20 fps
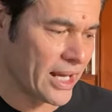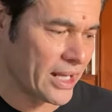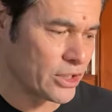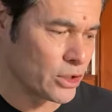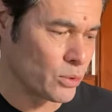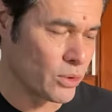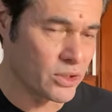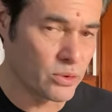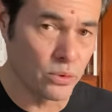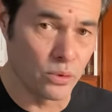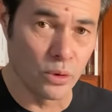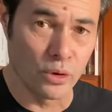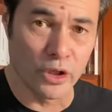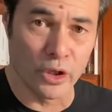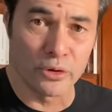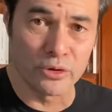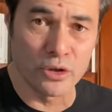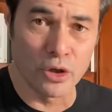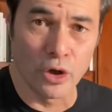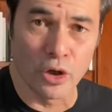and US would all go
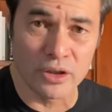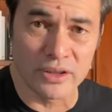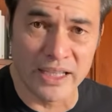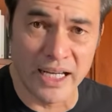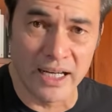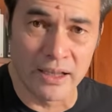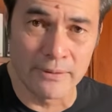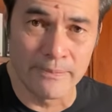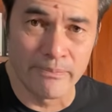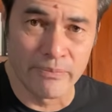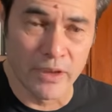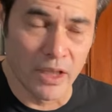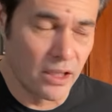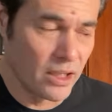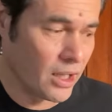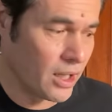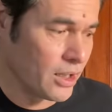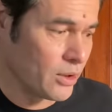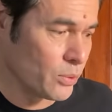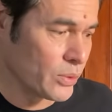into lockdown
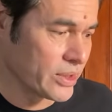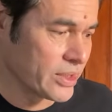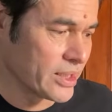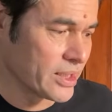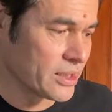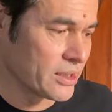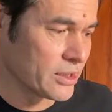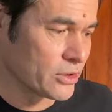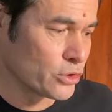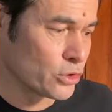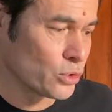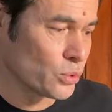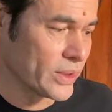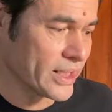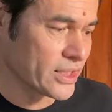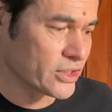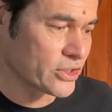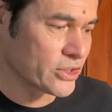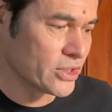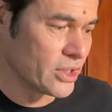within 2
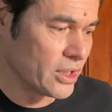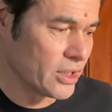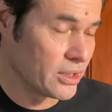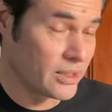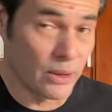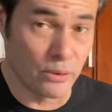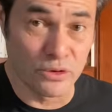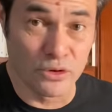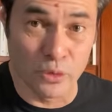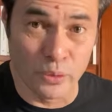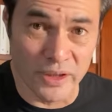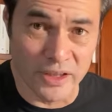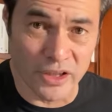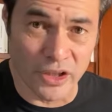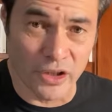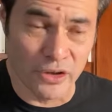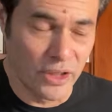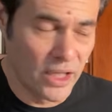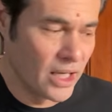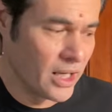weeks. That was 2 weeks
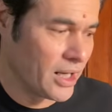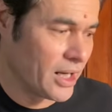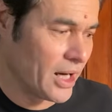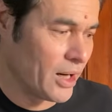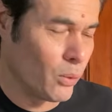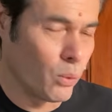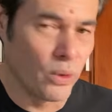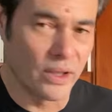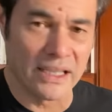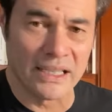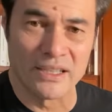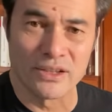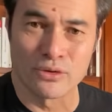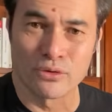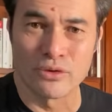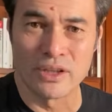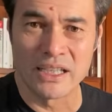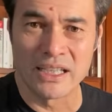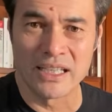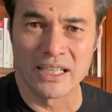ago. What is
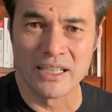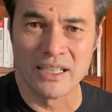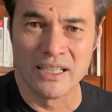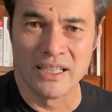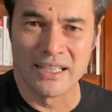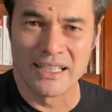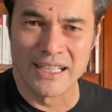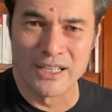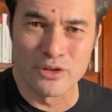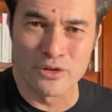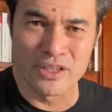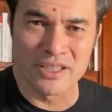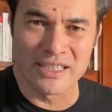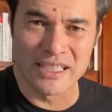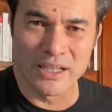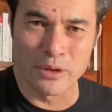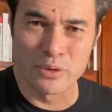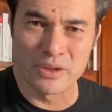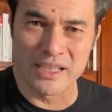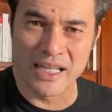really
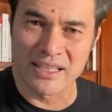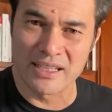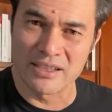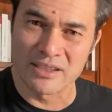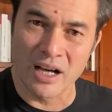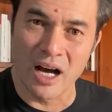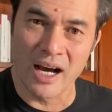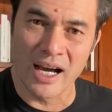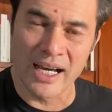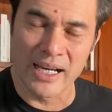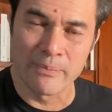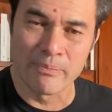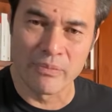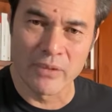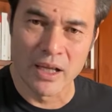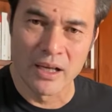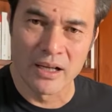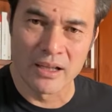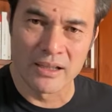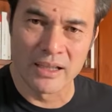interesting was at the time,
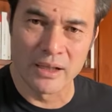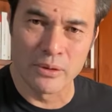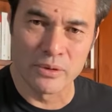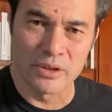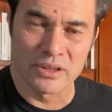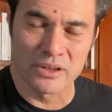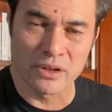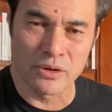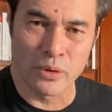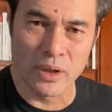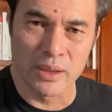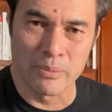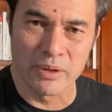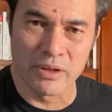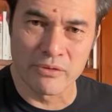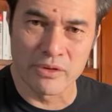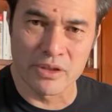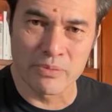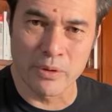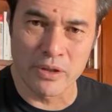there was quite a bit
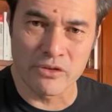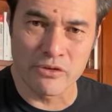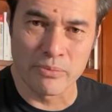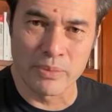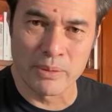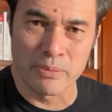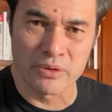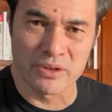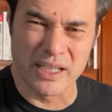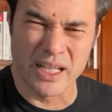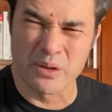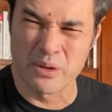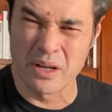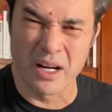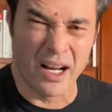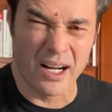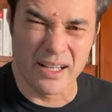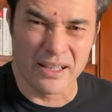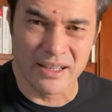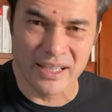of response from people saying, well,
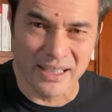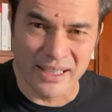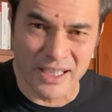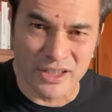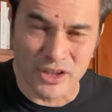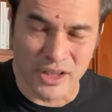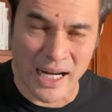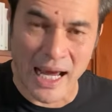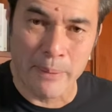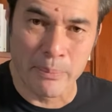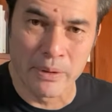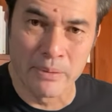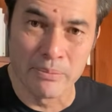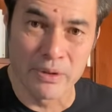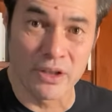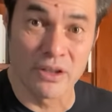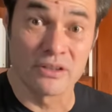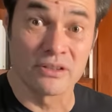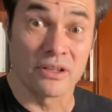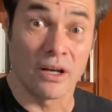I don't think that's going to happen,
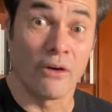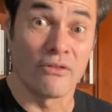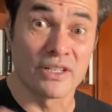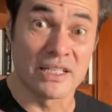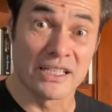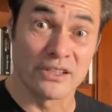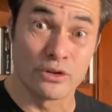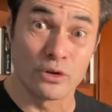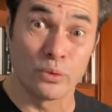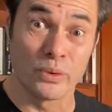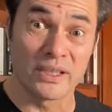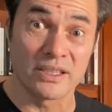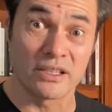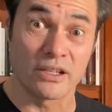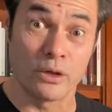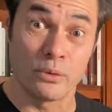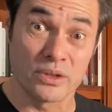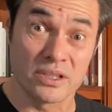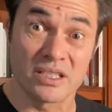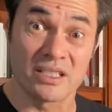because obviously 2 weeks
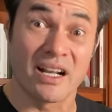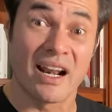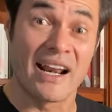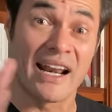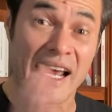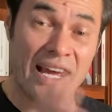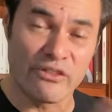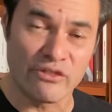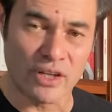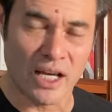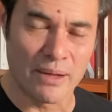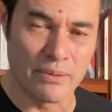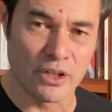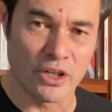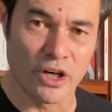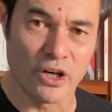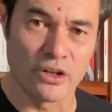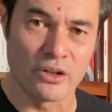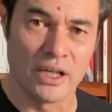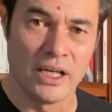ago, which is a lifetime
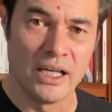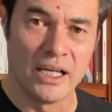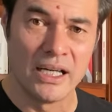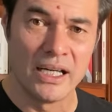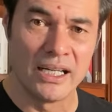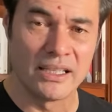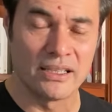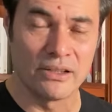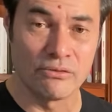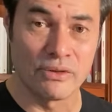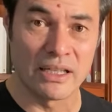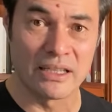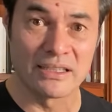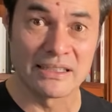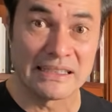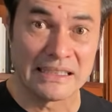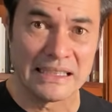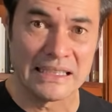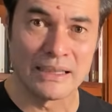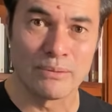ago, it didn't really
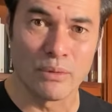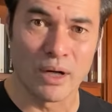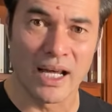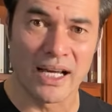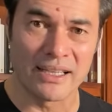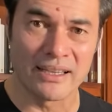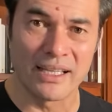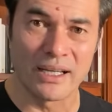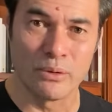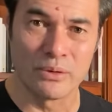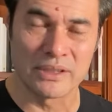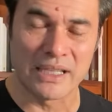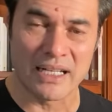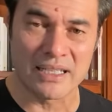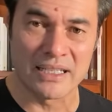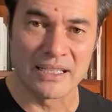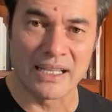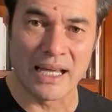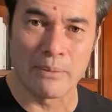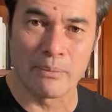seem like there was
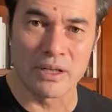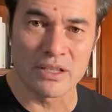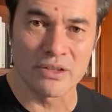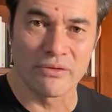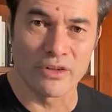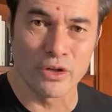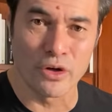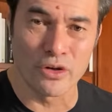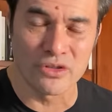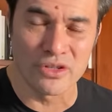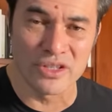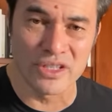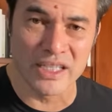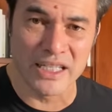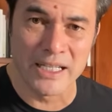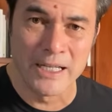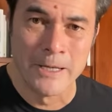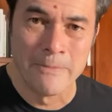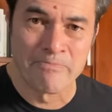actually that much of an urgency.